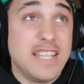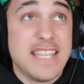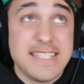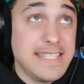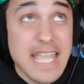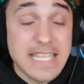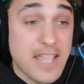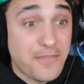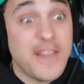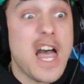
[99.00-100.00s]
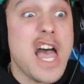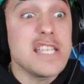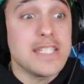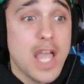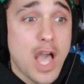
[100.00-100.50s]
on the sticky
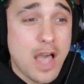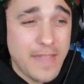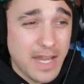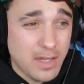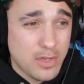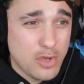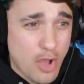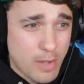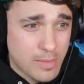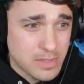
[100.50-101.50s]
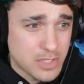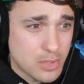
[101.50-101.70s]
floors of a normal